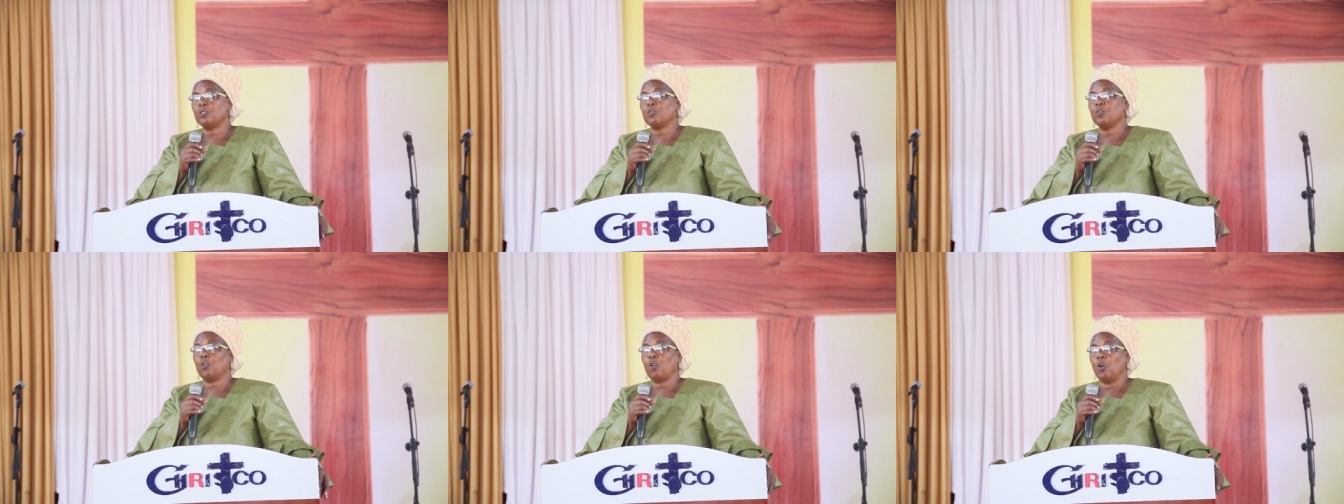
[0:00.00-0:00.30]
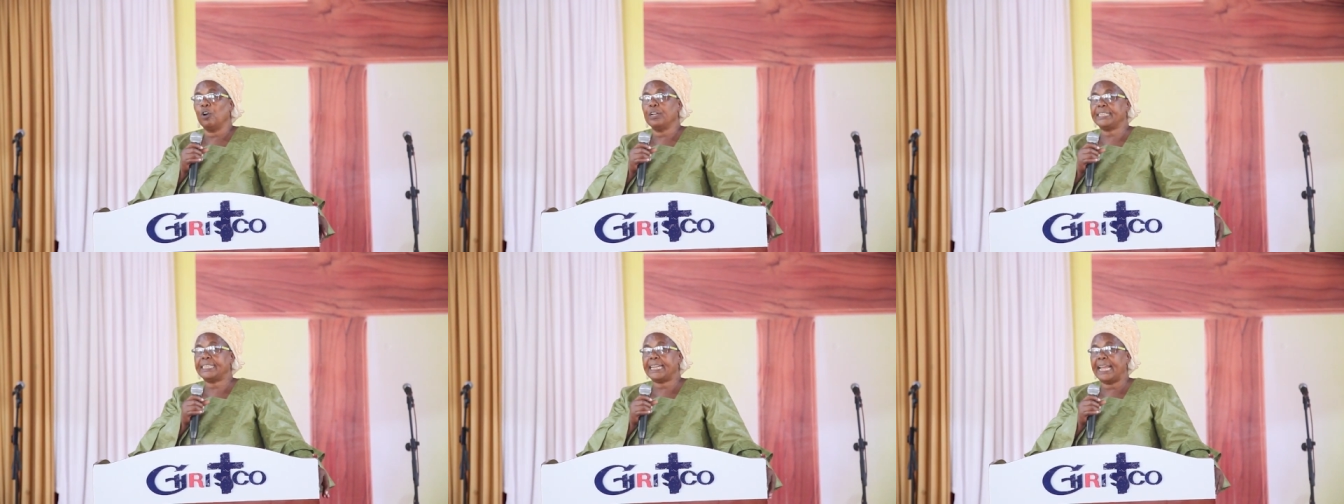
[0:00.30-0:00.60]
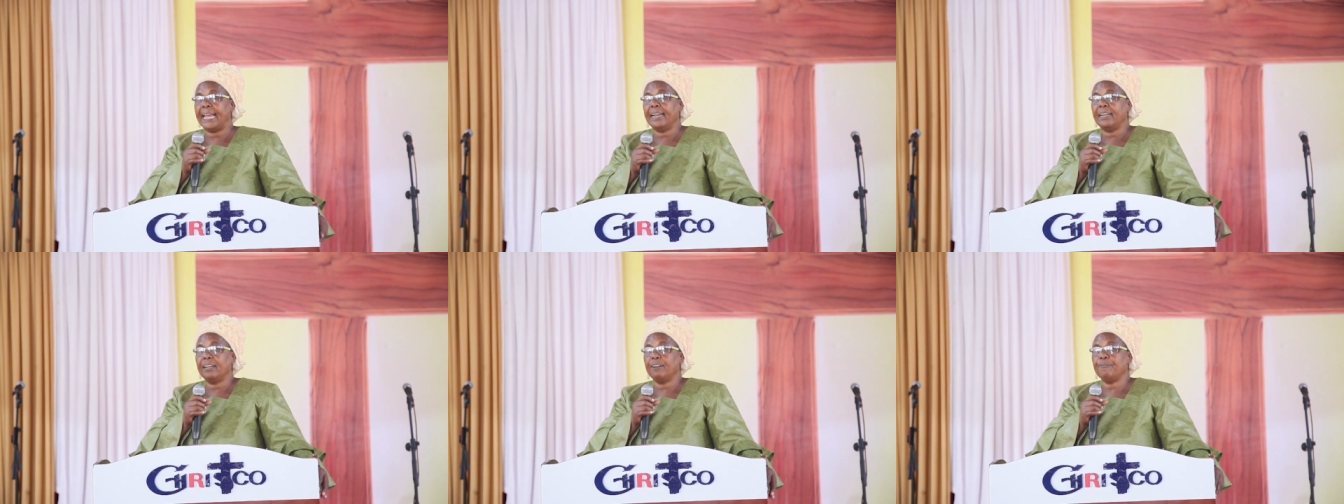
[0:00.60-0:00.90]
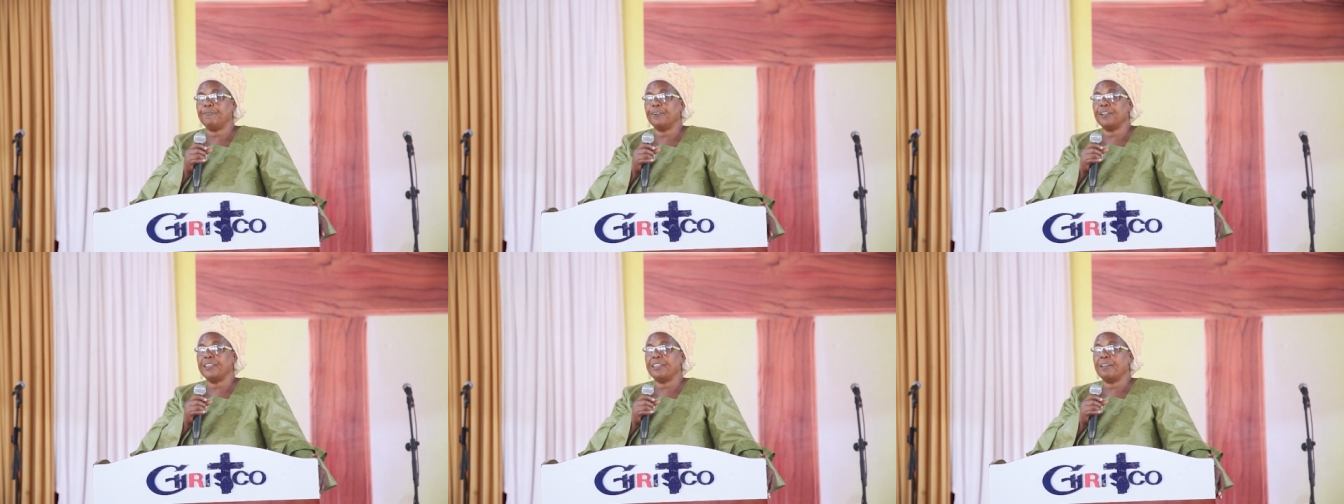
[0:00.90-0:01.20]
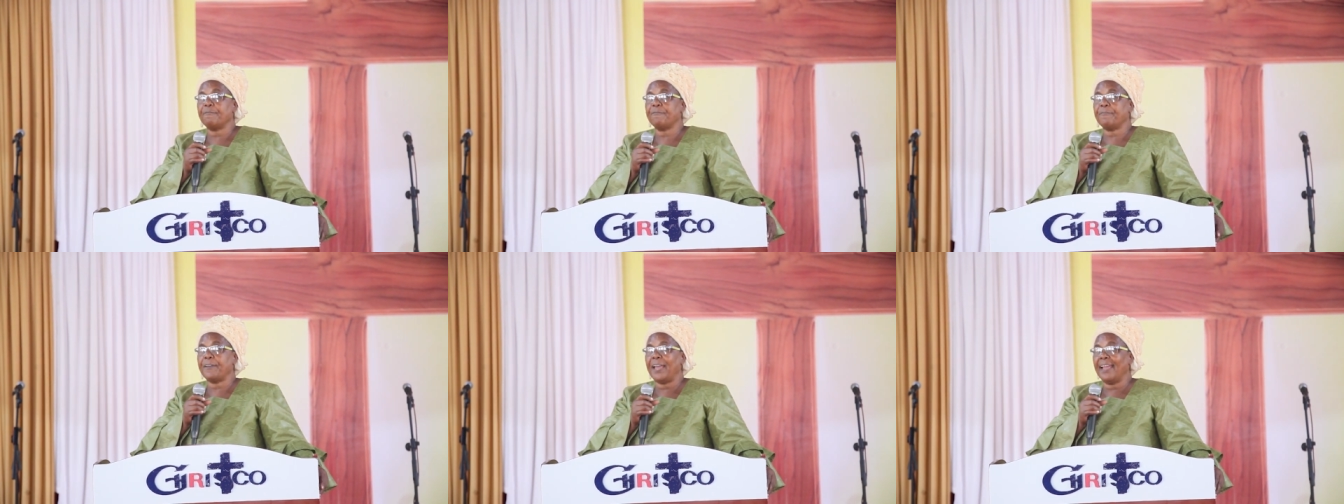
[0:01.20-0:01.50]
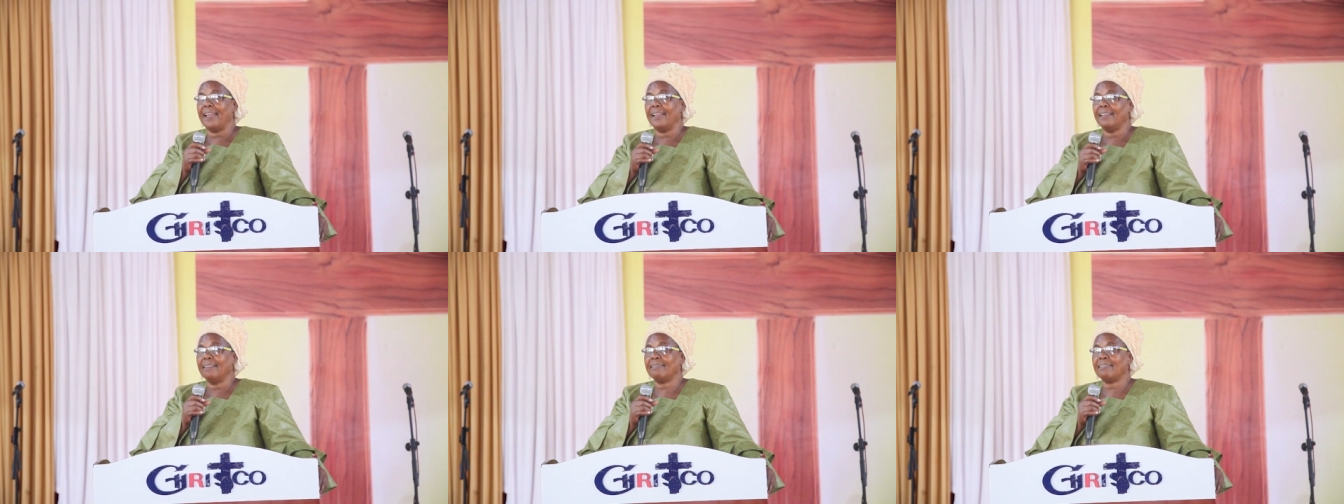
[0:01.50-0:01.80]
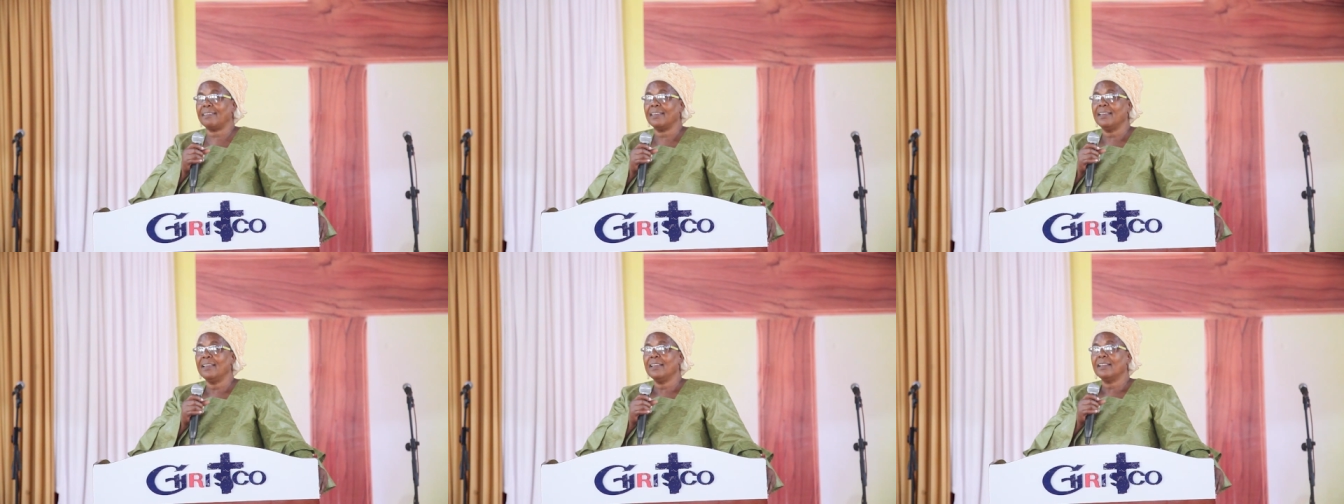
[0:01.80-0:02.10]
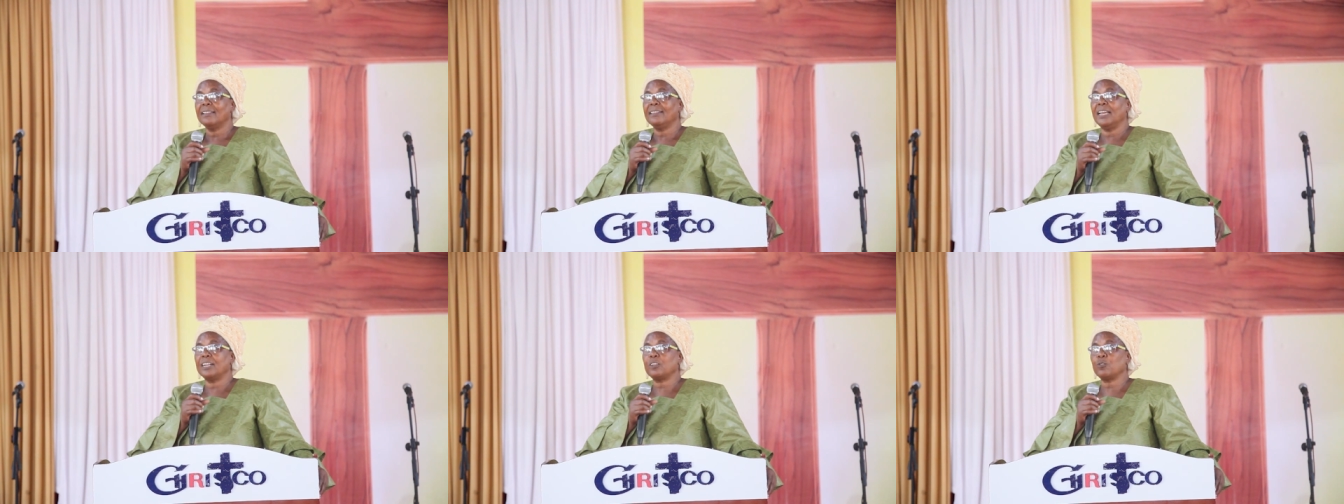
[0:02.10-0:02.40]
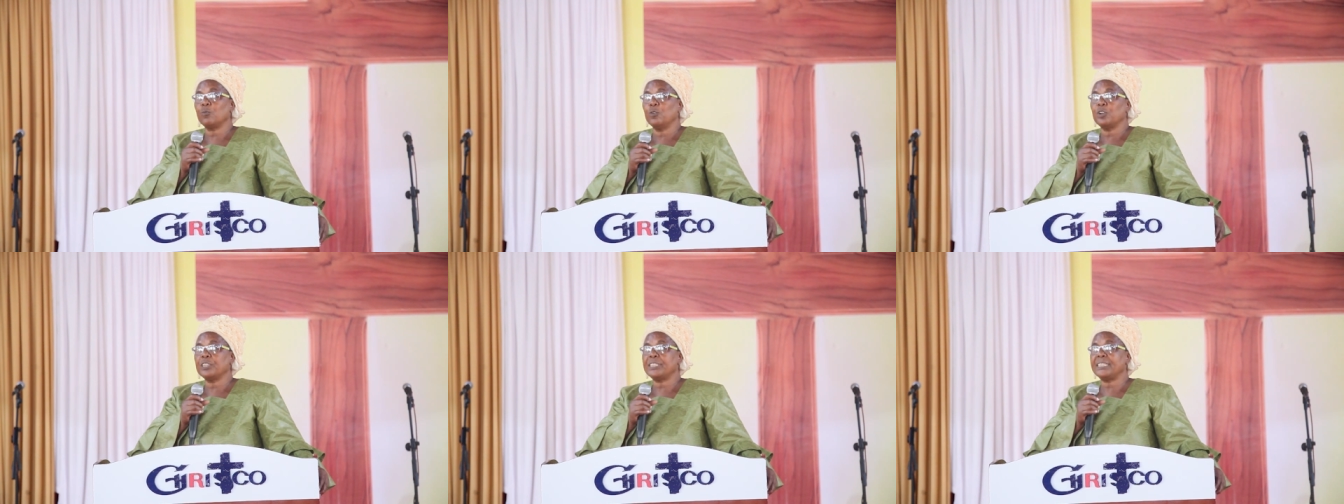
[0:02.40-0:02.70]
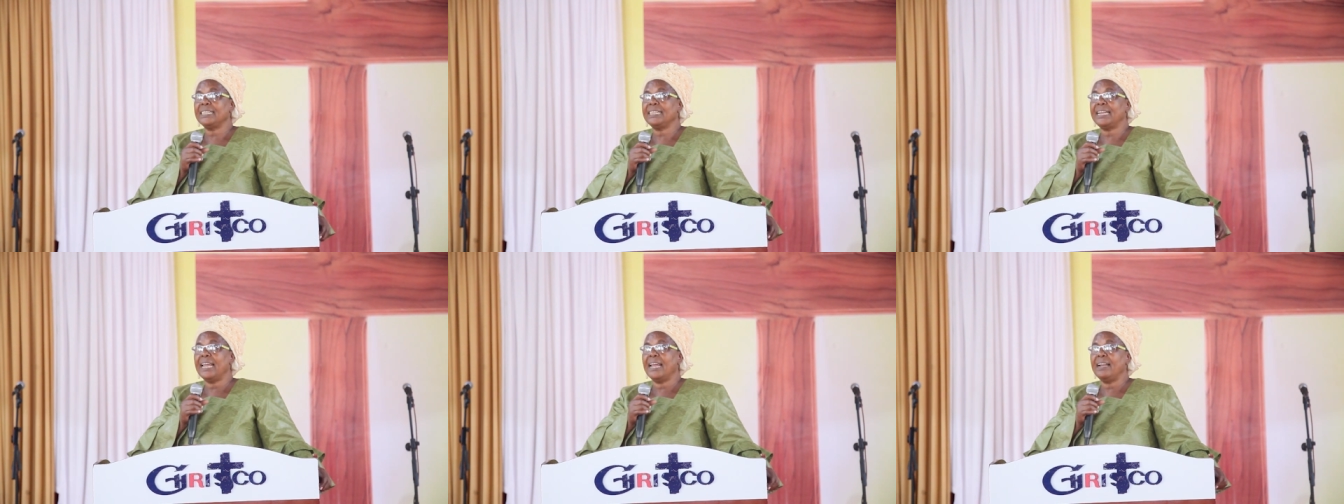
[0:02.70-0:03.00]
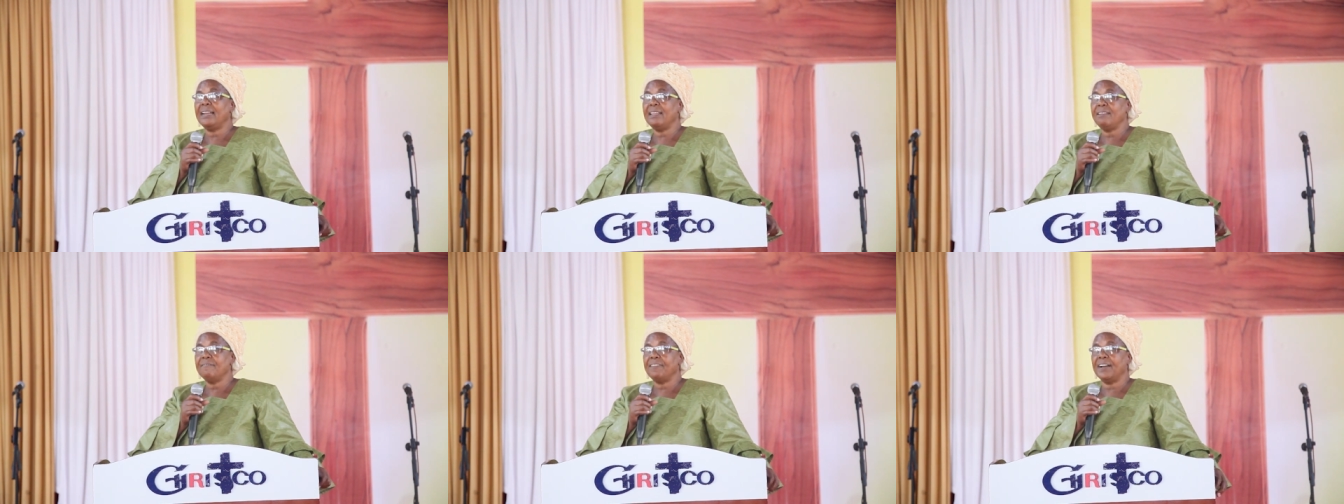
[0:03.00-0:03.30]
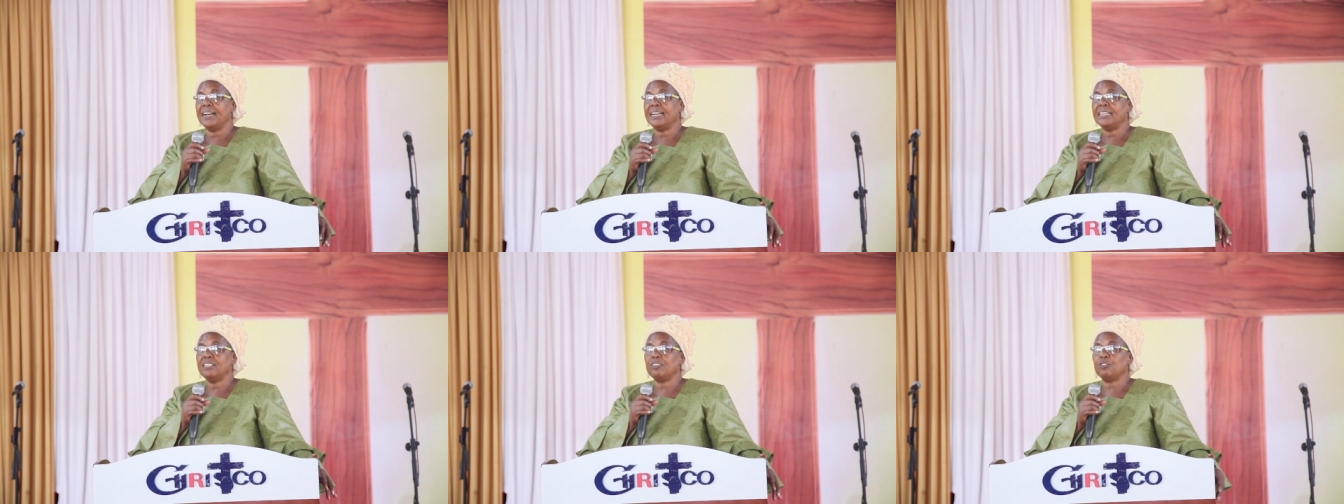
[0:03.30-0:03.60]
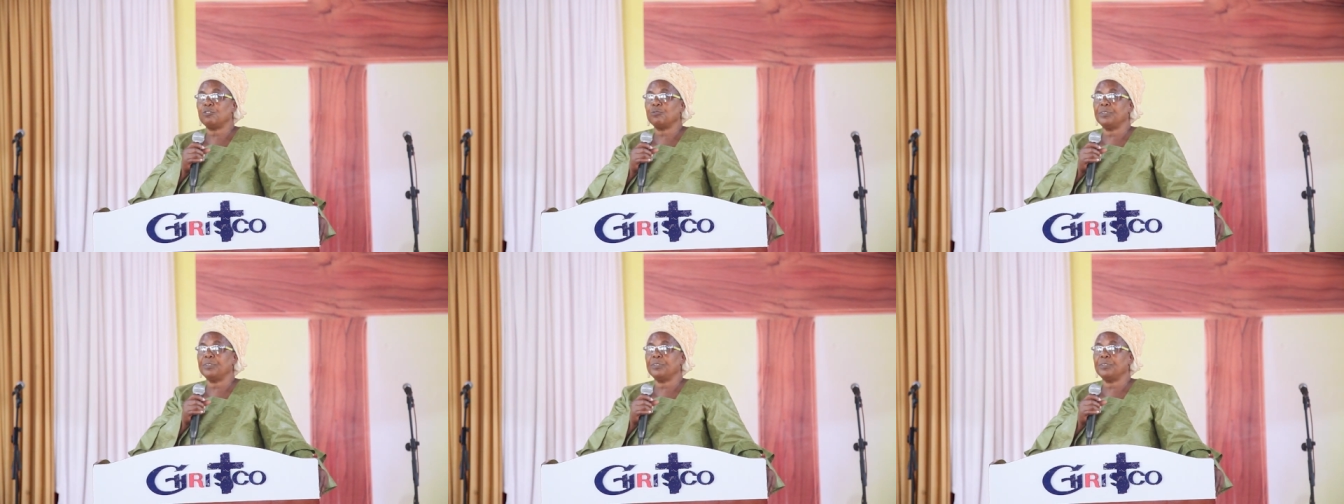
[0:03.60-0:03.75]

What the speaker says: to contend for the faith that was delivered